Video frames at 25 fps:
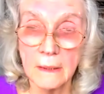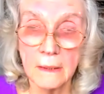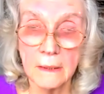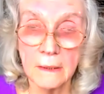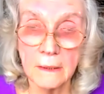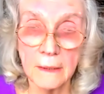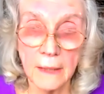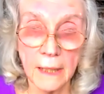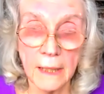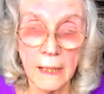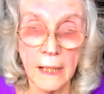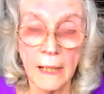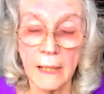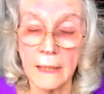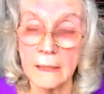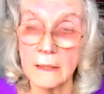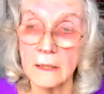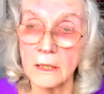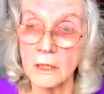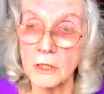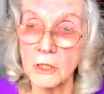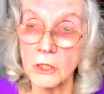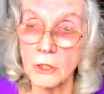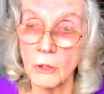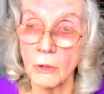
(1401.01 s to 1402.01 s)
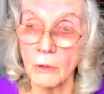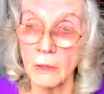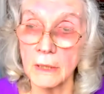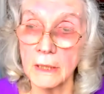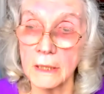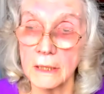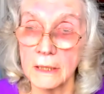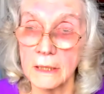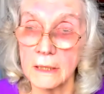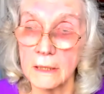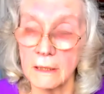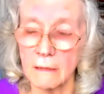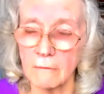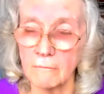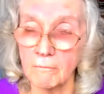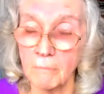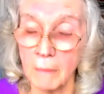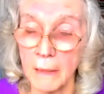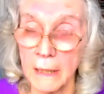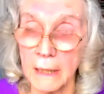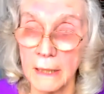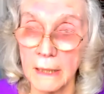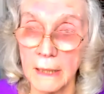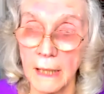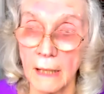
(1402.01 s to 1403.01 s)
They had the choice of
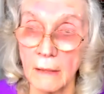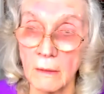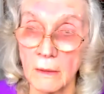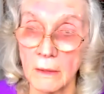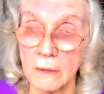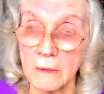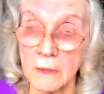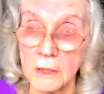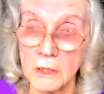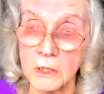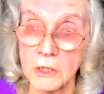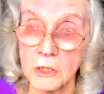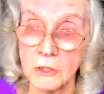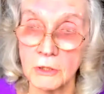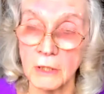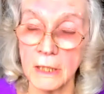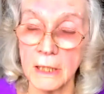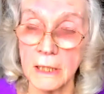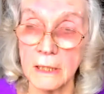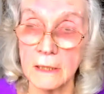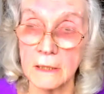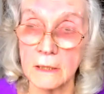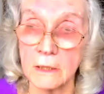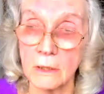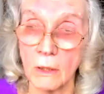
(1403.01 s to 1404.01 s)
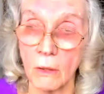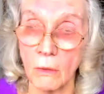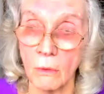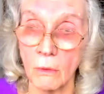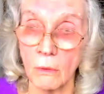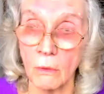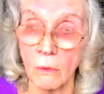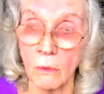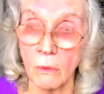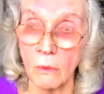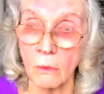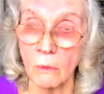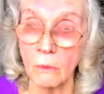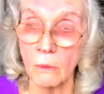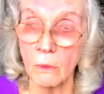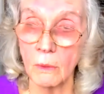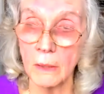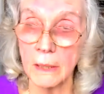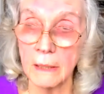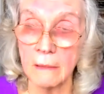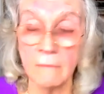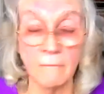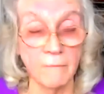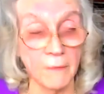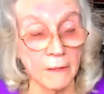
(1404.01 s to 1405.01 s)
being out on the streets or
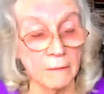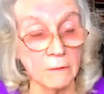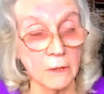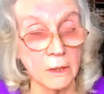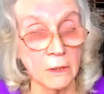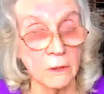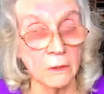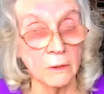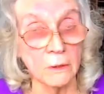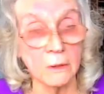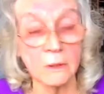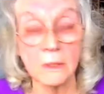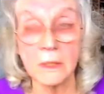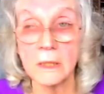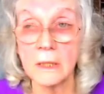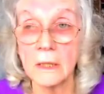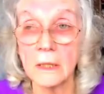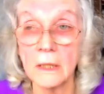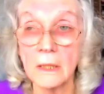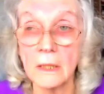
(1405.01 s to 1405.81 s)
in vehicles.